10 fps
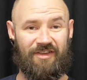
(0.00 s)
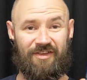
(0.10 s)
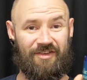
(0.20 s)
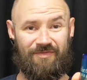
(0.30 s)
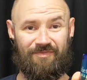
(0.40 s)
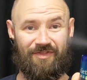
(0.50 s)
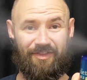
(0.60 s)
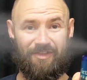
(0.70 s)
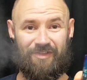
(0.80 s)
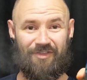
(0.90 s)
you
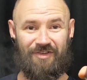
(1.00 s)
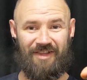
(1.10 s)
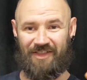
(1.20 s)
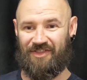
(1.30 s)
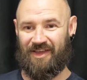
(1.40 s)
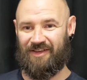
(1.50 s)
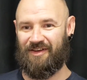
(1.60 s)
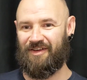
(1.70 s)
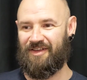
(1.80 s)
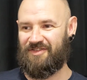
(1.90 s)
look at that thing, you
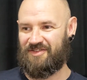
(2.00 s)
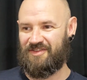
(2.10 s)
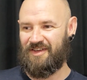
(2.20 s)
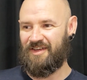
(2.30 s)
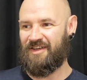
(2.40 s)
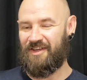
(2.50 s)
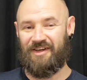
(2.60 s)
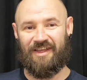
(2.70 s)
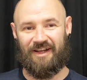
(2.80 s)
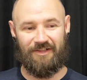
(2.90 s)
know, it's, you're
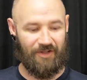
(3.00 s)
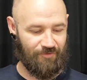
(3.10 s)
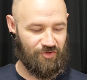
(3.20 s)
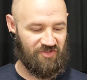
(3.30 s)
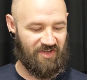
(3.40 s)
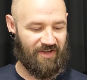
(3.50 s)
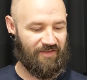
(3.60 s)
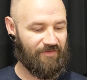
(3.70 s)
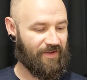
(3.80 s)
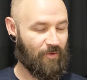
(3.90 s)
gonna get a lot of juice out
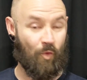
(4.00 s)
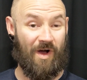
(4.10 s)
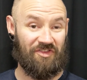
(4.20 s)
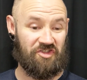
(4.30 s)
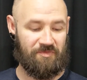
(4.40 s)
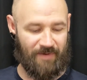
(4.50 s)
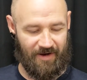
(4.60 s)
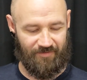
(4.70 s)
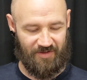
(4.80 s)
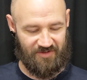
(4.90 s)
of like one
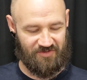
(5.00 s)
spray of this.